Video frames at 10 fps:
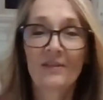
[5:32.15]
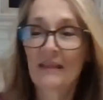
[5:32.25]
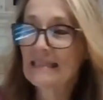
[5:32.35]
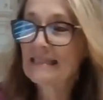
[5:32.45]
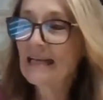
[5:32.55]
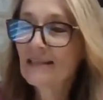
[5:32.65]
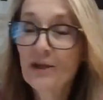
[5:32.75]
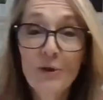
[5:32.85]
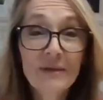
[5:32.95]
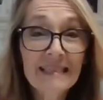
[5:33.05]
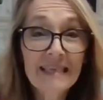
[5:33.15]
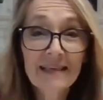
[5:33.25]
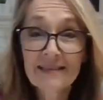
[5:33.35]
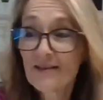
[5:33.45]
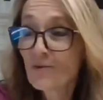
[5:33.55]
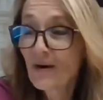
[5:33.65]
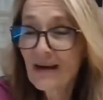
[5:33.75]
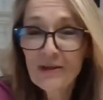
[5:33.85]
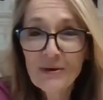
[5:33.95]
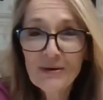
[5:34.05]
the newest stencil, one
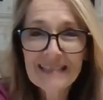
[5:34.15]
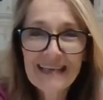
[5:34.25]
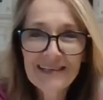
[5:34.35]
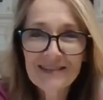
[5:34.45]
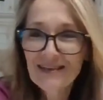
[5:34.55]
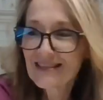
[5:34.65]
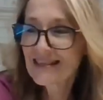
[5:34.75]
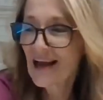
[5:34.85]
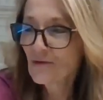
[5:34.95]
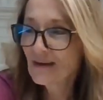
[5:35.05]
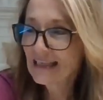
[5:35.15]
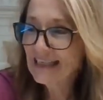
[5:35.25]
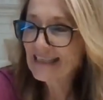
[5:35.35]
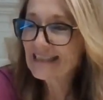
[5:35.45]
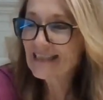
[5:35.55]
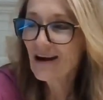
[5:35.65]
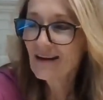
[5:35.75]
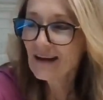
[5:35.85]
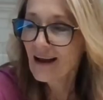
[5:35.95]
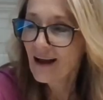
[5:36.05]
of the newest stencils released called